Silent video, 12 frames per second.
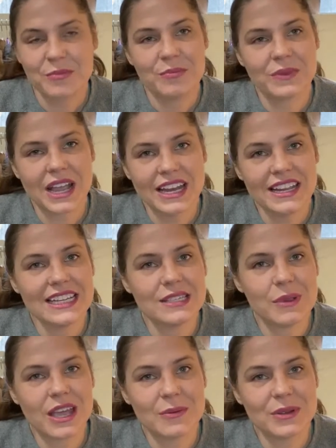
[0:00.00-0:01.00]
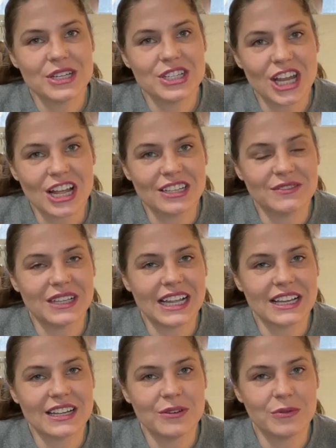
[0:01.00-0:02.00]
Kind of gets me out of my shell of
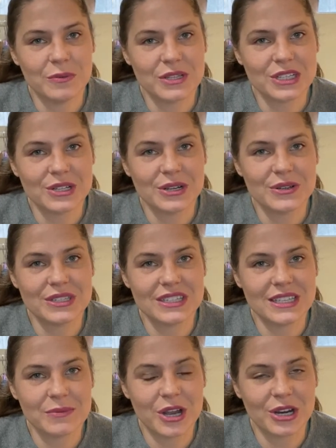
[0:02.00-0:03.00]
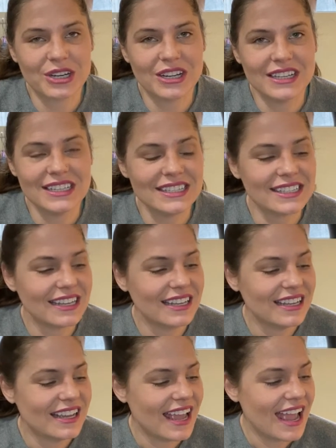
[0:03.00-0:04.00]
like women's clothes and some hard goods.
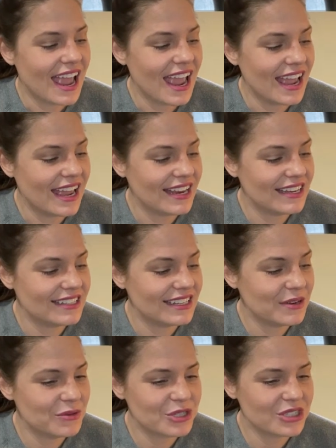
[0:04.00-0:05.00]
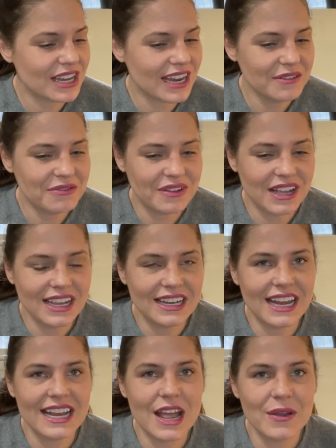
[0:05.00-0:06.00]
And it was just kind of fun.
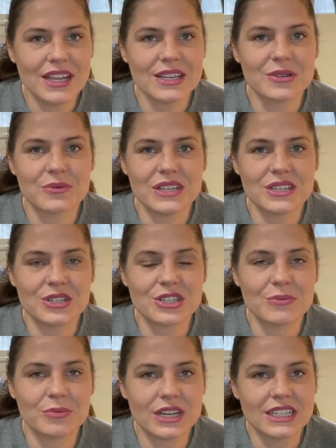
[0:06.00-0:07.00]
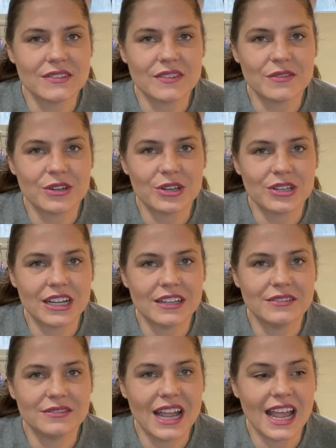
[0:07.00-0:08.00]
And now I get to research some brands I've never heard
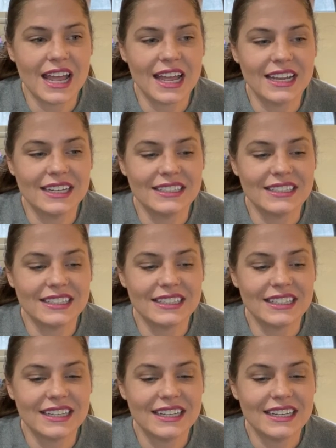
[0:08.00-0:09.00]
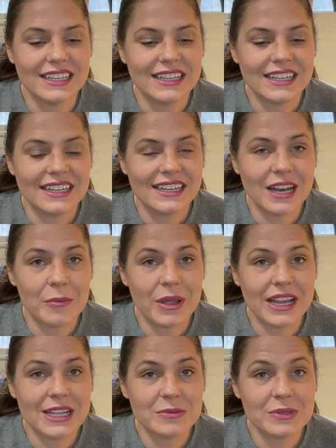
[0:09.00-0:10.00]
of and now my
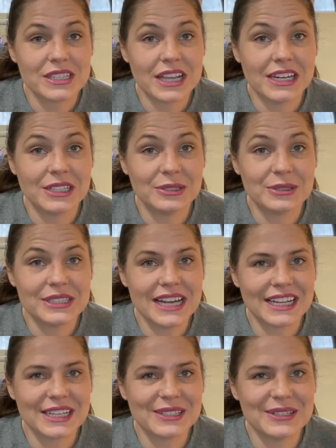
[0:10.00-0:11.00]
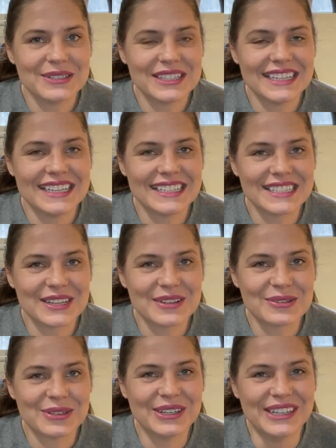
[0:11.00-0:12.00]
husband's got a little stack of clothes that he gets to go
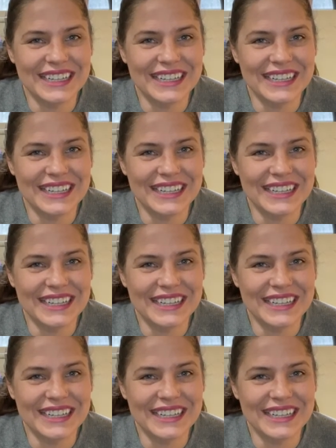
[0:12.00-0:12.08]
through.